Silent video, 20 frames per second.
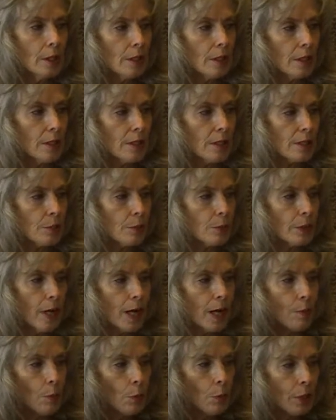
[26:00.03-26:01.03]
is when
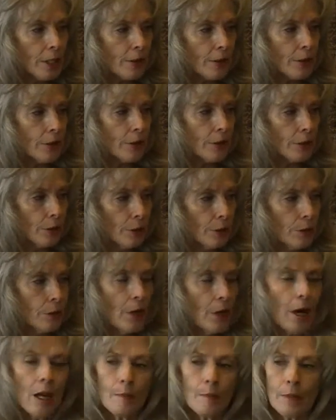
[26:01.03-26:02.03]
I'm with you,
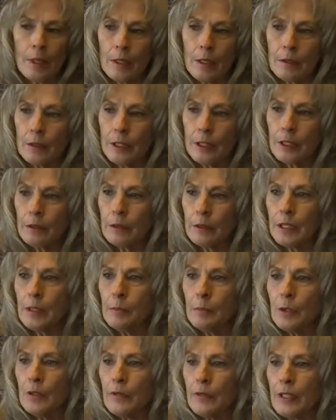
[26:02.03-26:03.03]
I'm literally
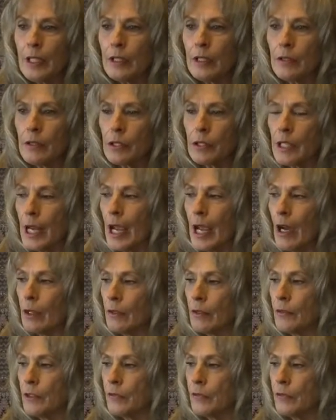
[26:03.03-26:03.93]
moving energy out of your